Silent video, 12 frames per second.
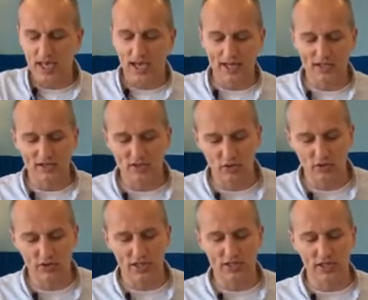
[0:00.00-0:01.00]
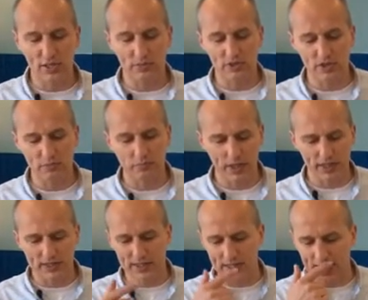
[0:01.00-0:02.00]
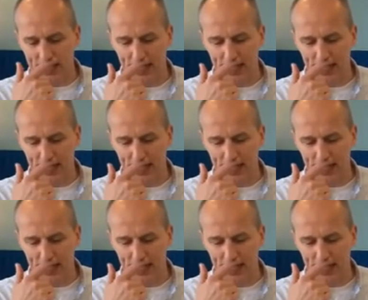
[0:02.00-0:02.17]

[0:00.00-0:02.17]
and he saw an Egyptian beating a